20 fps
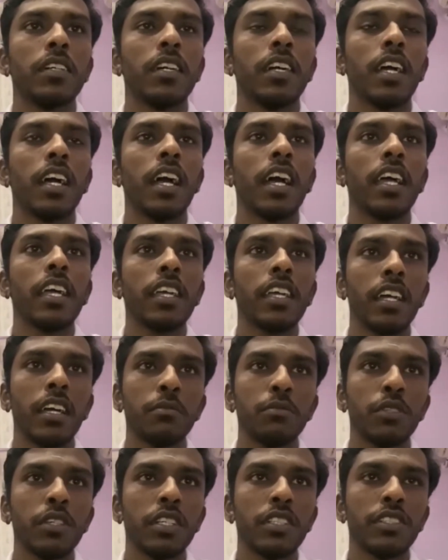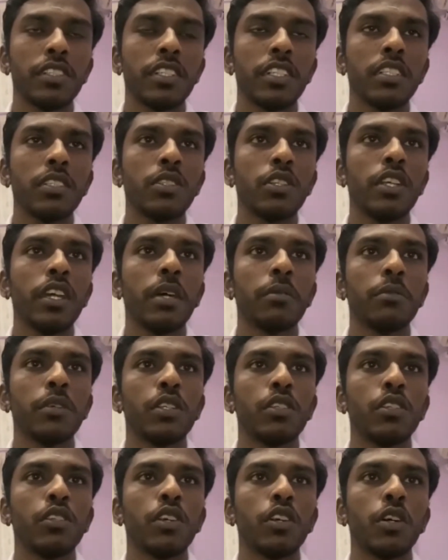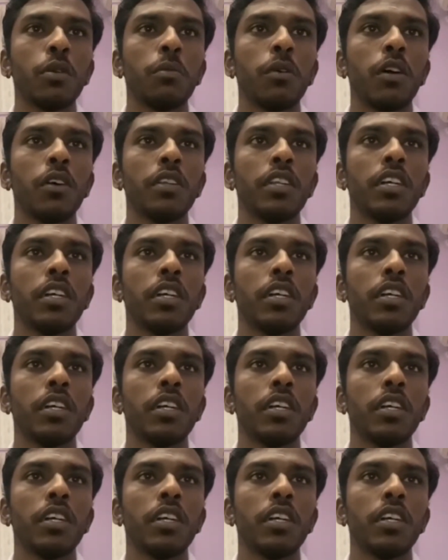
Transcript: Hi, I'm Yogeshwaran. Today I'm going to talk about